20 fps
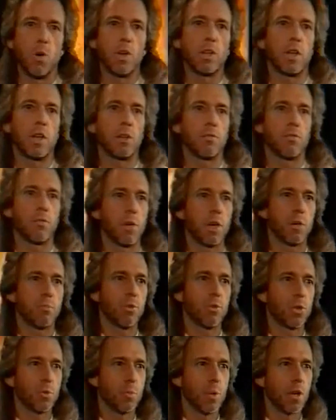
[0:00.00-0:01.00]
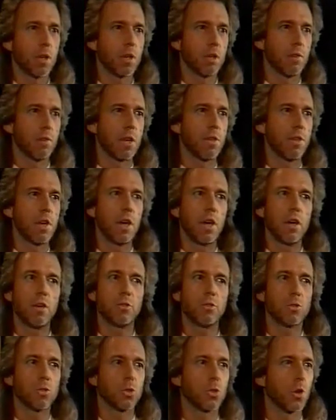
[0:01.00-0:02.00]
went at it from that perspective. I think
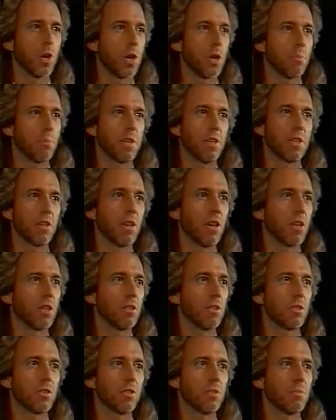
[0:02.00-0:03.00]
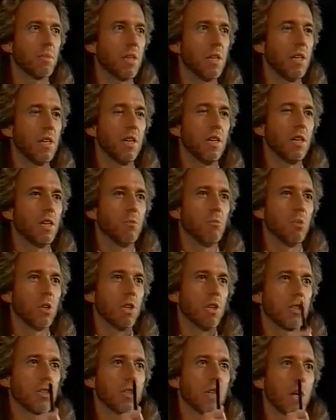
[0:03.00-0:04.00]
angels drop in on us.
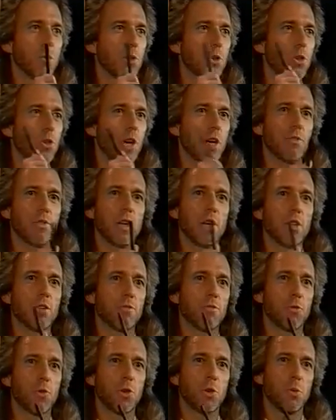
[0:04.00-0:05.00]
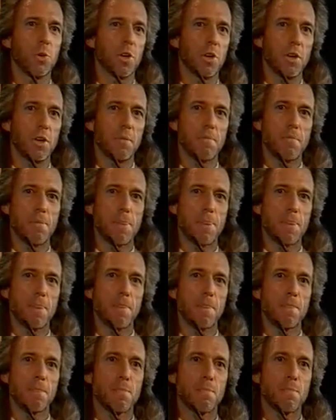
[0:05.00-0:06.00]
Melissa and I were driving down the freeway,
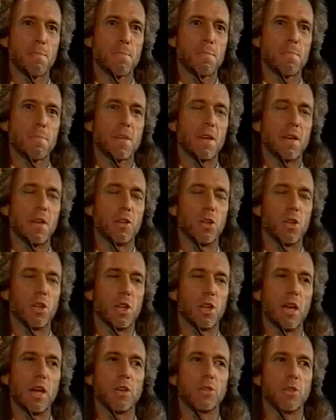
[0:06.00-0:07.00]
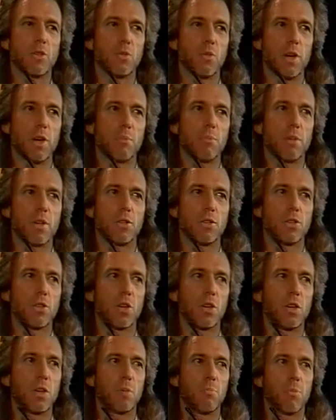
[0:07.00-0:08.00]
and on the exit ramp, I
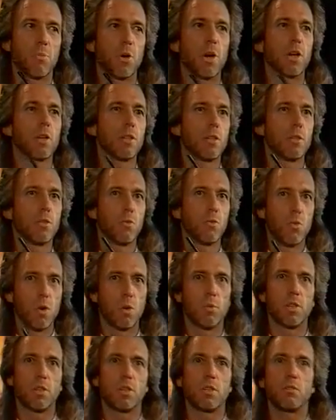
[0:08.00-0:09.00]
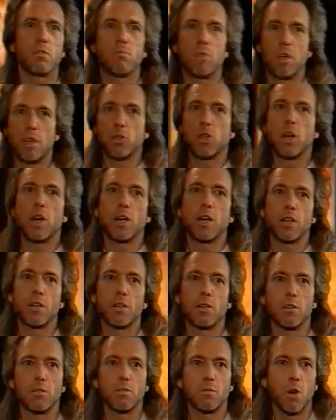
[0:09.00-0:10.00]
saw a pregnant woman,
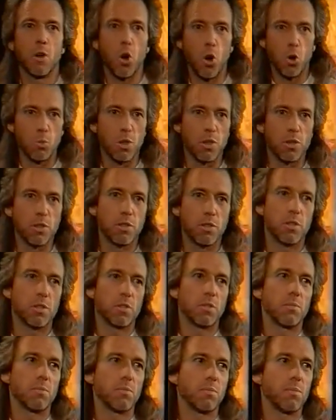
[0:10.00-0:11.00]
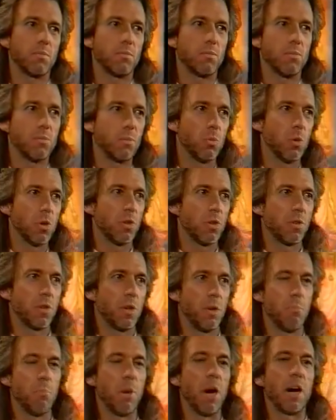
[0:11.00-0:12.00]
hitchhiker, homeless, with
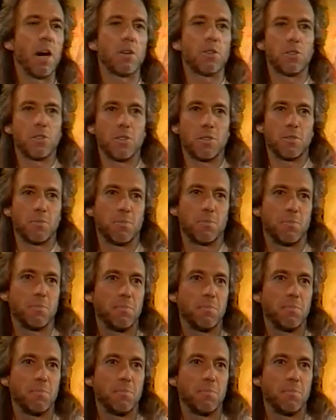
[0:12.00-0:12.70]
a box